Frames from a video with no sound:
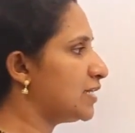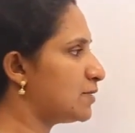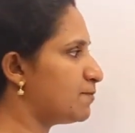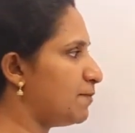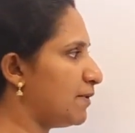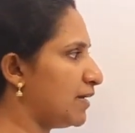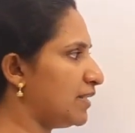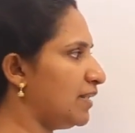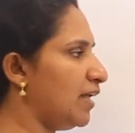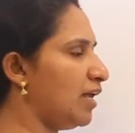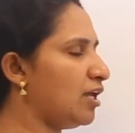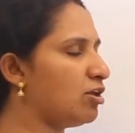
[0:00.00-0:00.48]
as
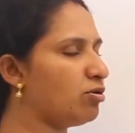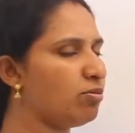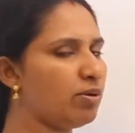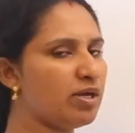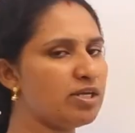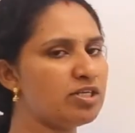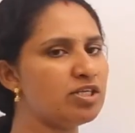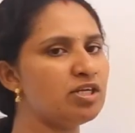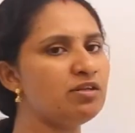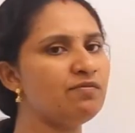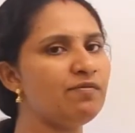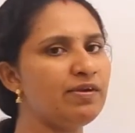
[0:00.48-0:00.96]
per the
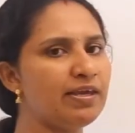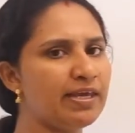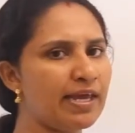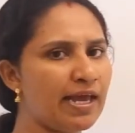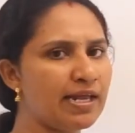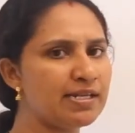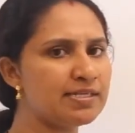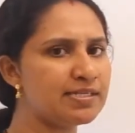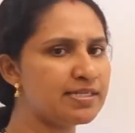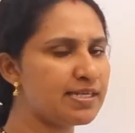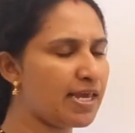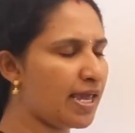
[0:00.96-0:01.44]
equation we
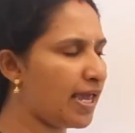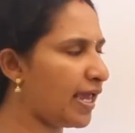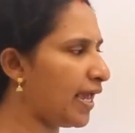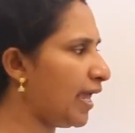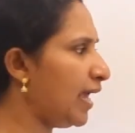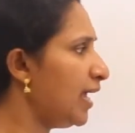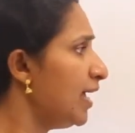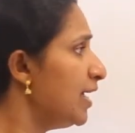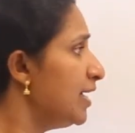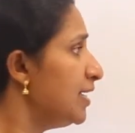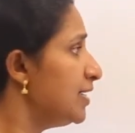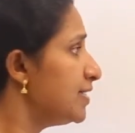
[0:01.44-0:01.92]
can
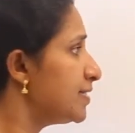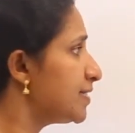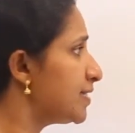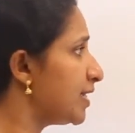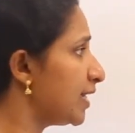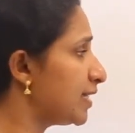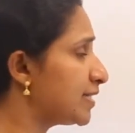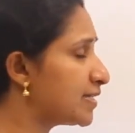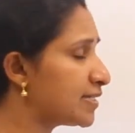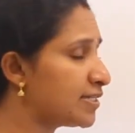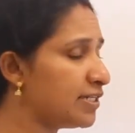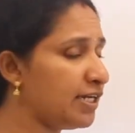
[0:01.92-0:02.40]
say
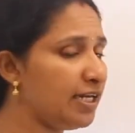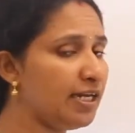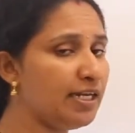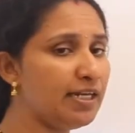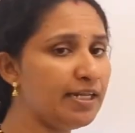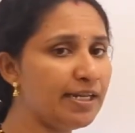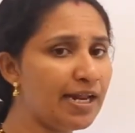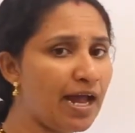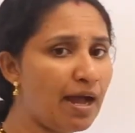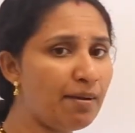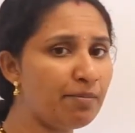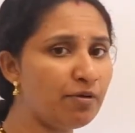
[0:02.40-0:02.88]

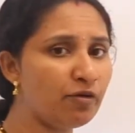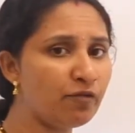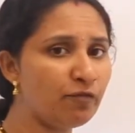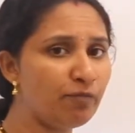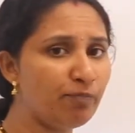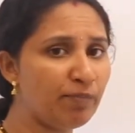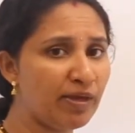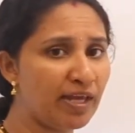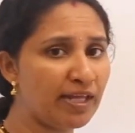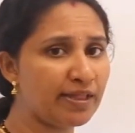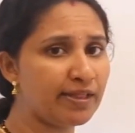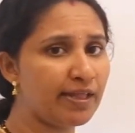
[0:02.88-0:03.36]
16 gram
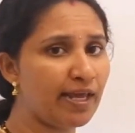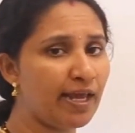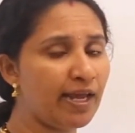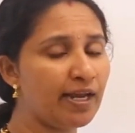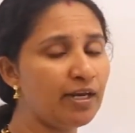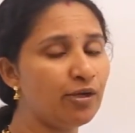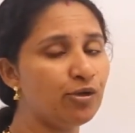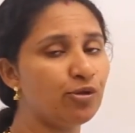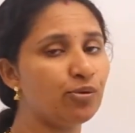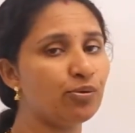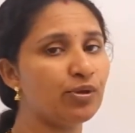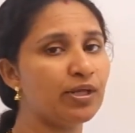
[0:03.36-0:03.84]
of
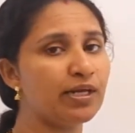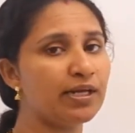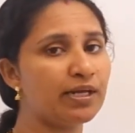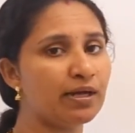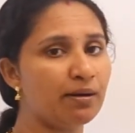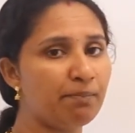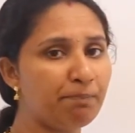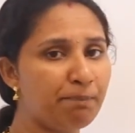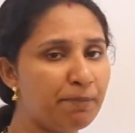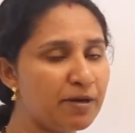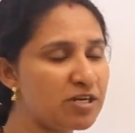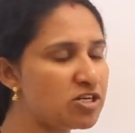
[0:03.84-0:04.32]
methane during
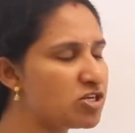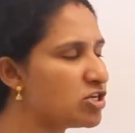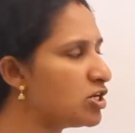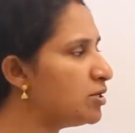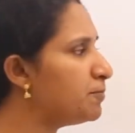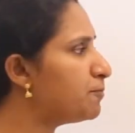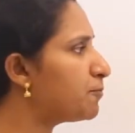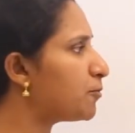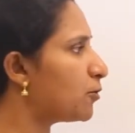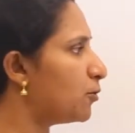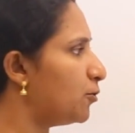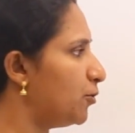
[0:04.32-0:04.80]

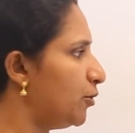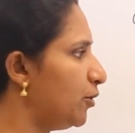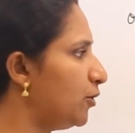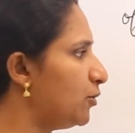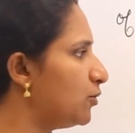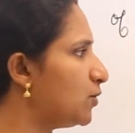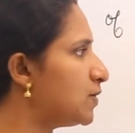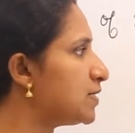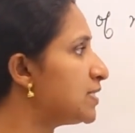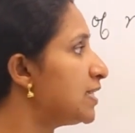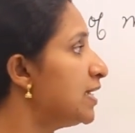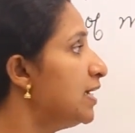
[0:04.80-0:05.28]
combustion
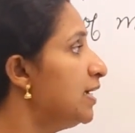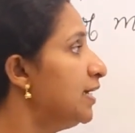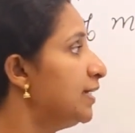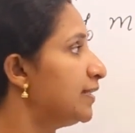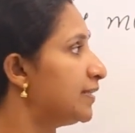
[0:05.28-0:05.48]
produce